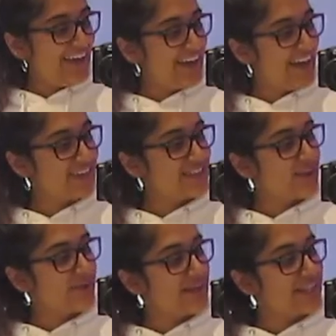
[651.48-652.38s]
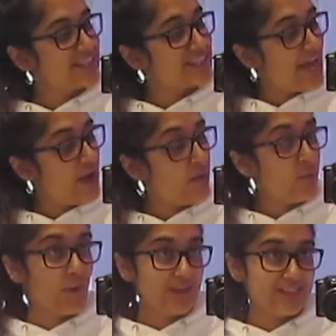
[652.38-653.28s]
Hey guys, so it's now
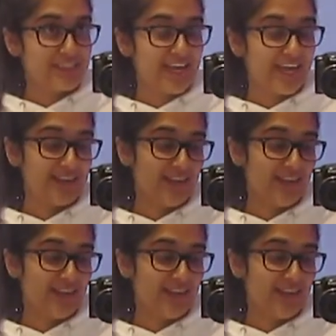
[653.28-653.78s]
Wednesday,